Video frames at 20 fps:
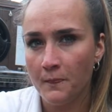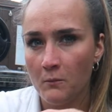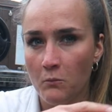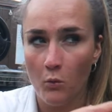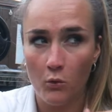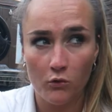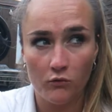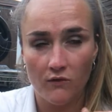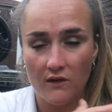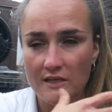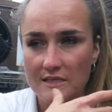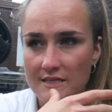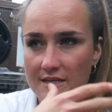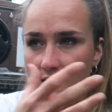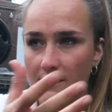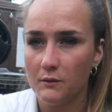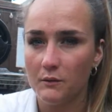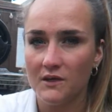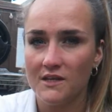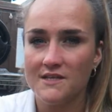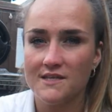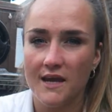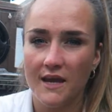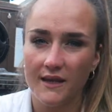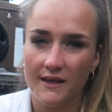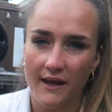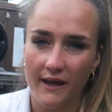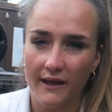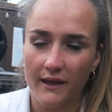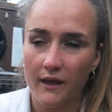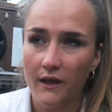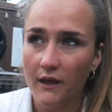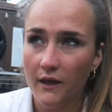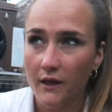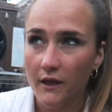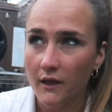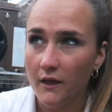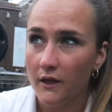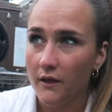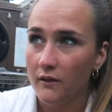more recently, when I said like
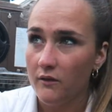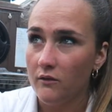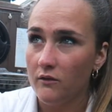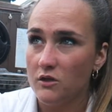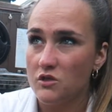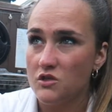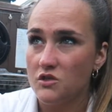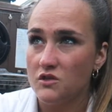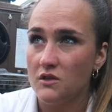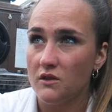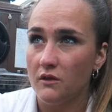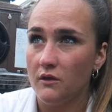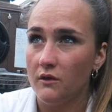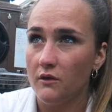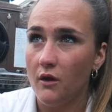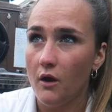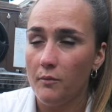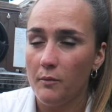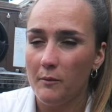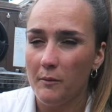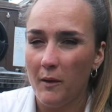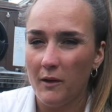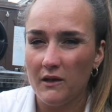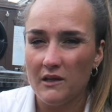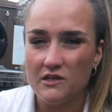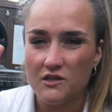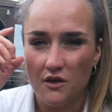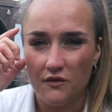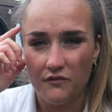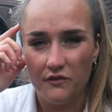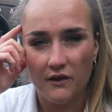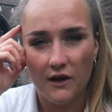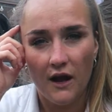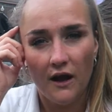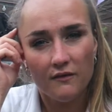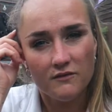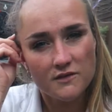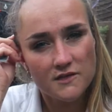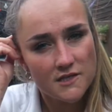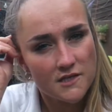the upper body stuff that I
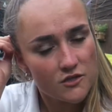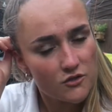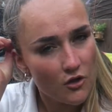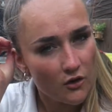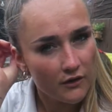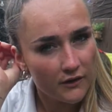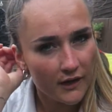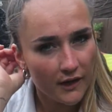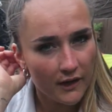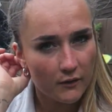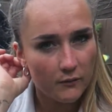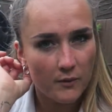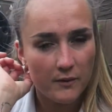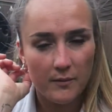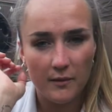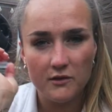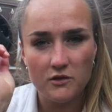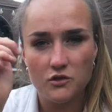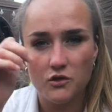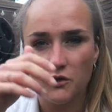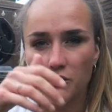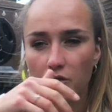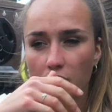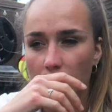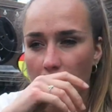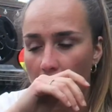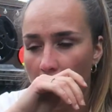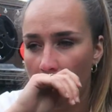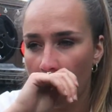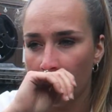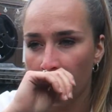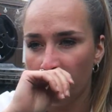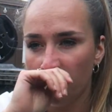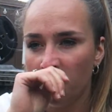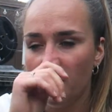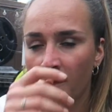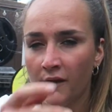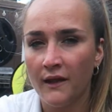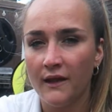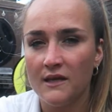have is starting to get a wee bit too
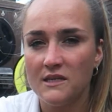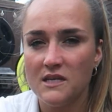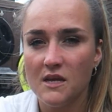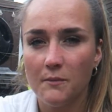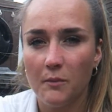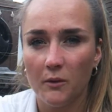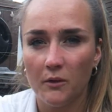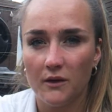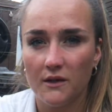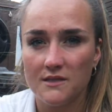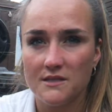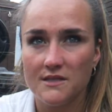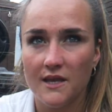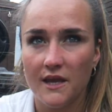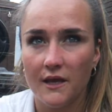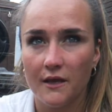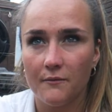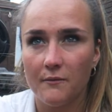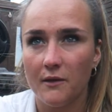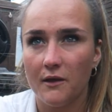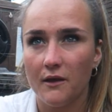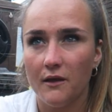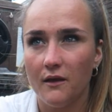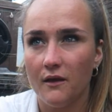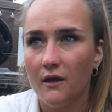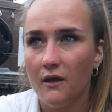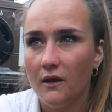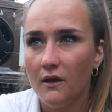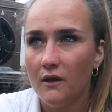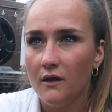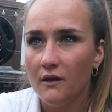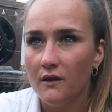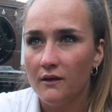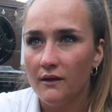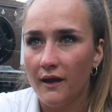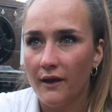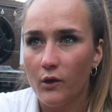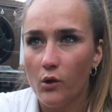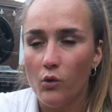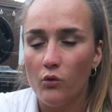not easy, but it's taken me
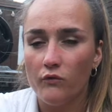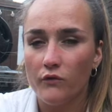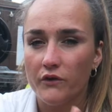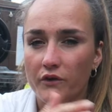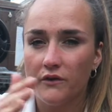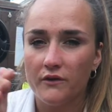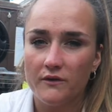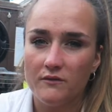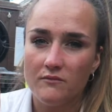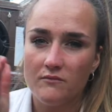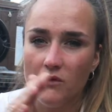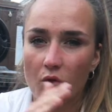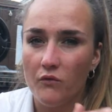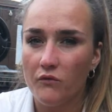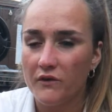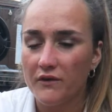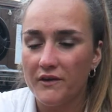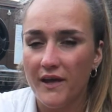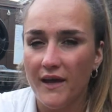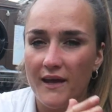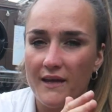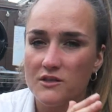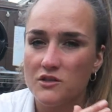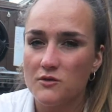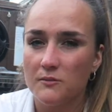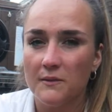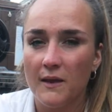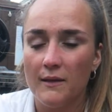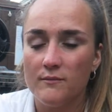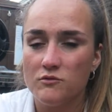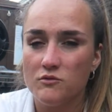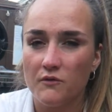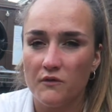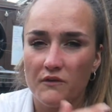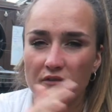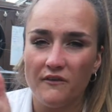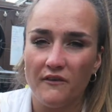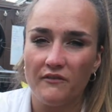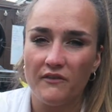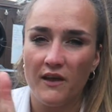like over 10, sometimes over
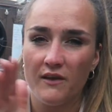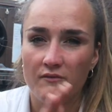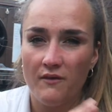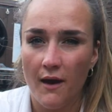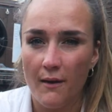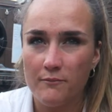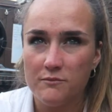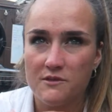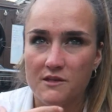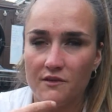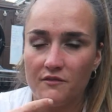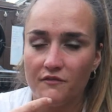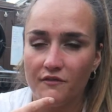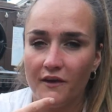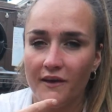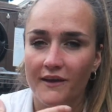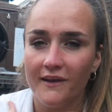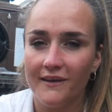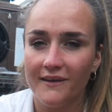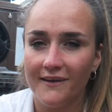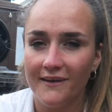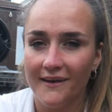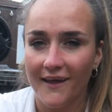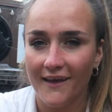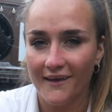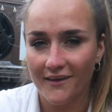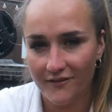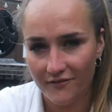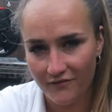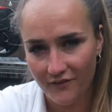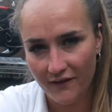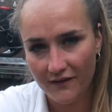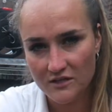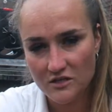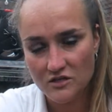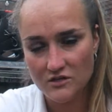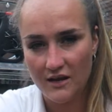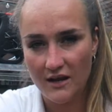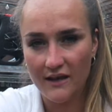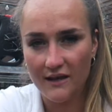15 reps to
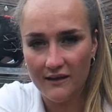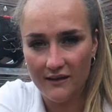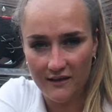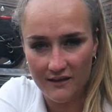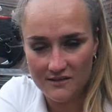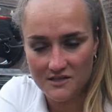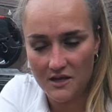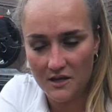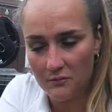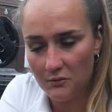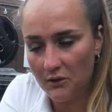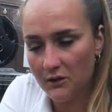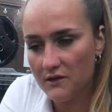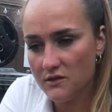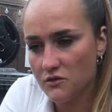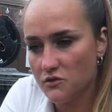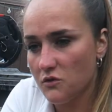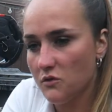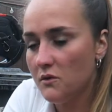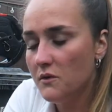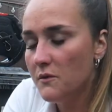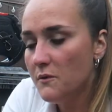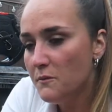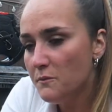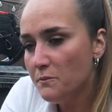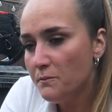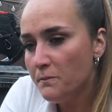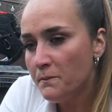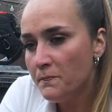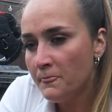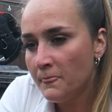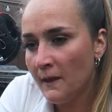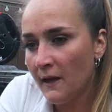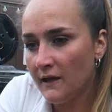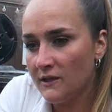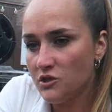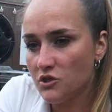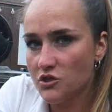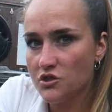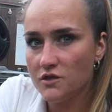feels like a stimulus, so
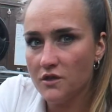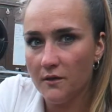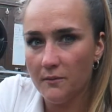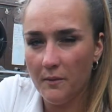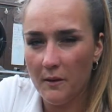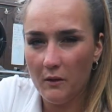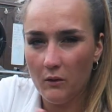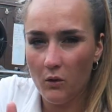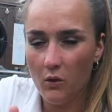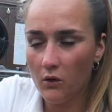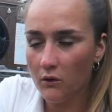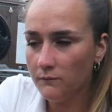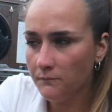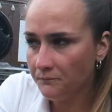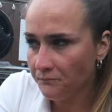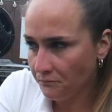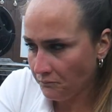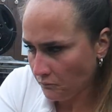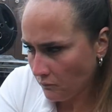it's just a bit long